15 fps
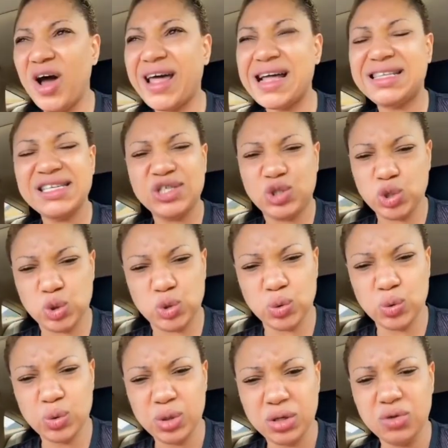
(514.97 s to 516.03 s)
don't like it. I
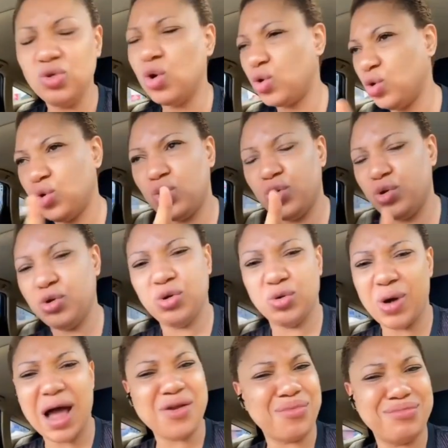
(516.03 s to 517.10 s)
hate insult. I work for
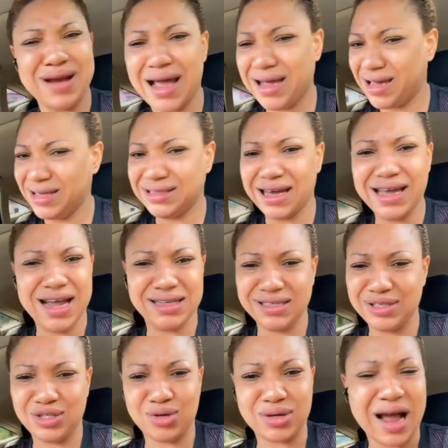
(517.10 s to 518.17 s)
myself. Whatever
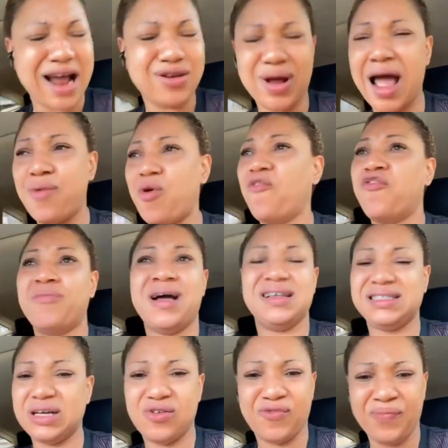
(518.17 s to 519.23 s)
I want, I get it for myself.
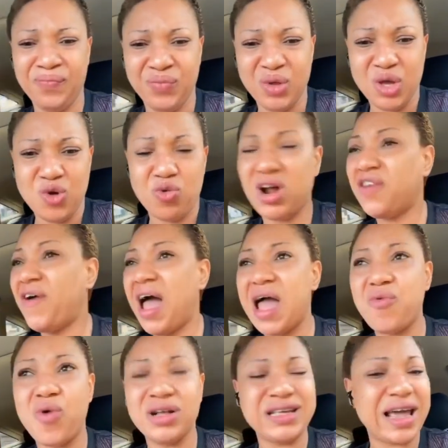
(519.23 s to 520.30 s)
That's why I work my ass out
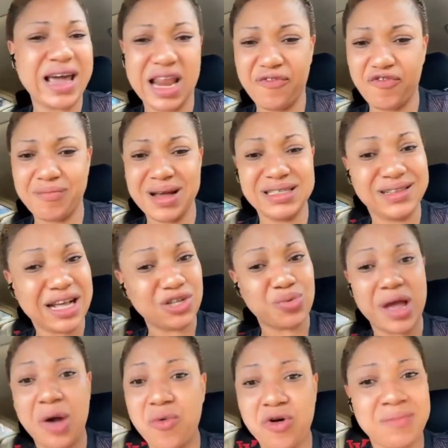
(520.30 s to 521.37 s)
every damn time of my
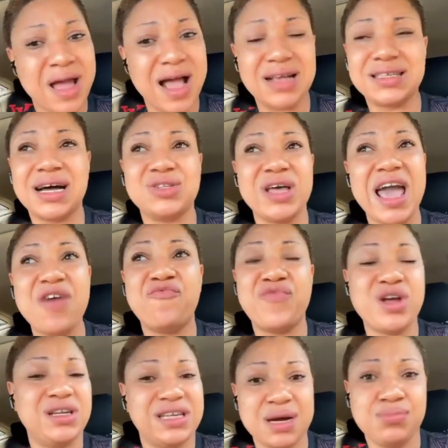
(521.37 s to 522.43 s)
life, even when I'm
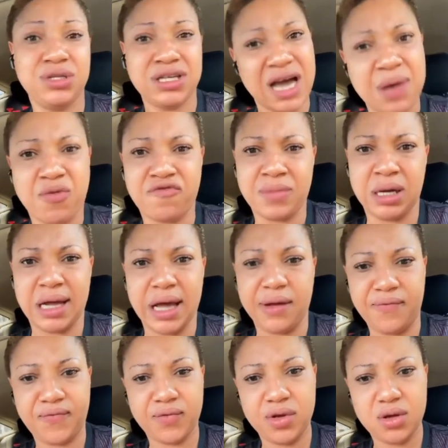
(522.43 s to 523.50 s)
sick.
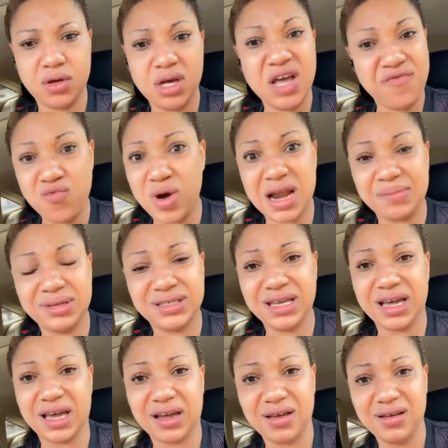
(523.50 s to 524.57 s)
Unfortunately, I couldn't work
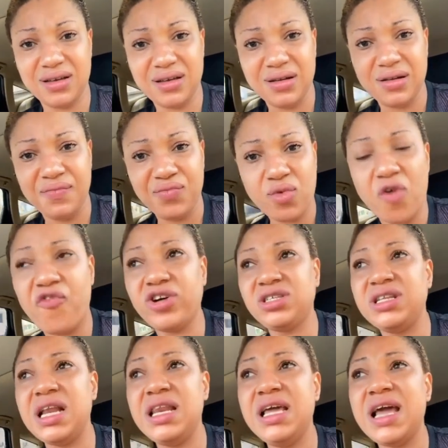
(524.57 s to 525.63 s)
throughout yesterday because I was
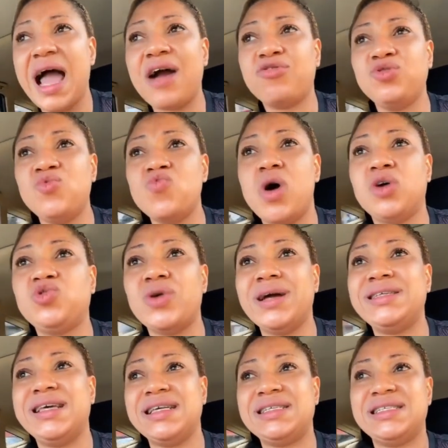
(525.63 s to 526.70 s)
admitted, but I'm getting
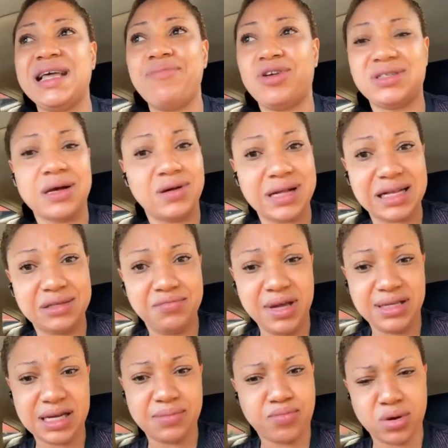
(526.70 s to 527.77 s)
better.
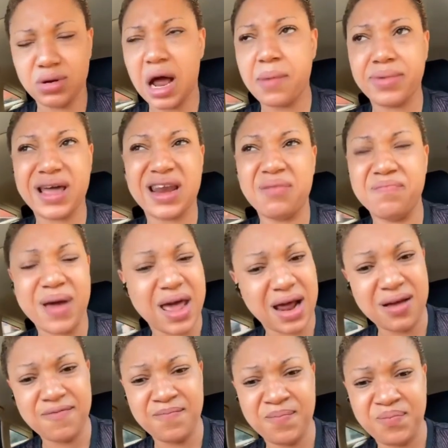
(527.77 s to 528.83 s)
So you see. Stop
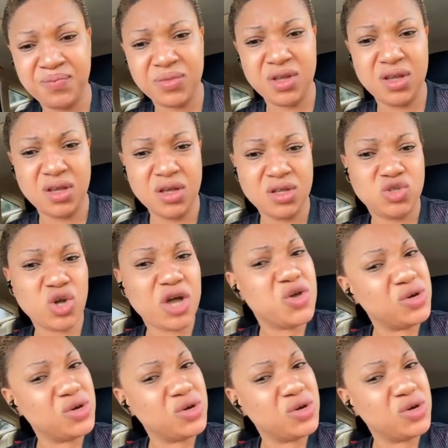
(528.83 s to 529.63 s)
trying to force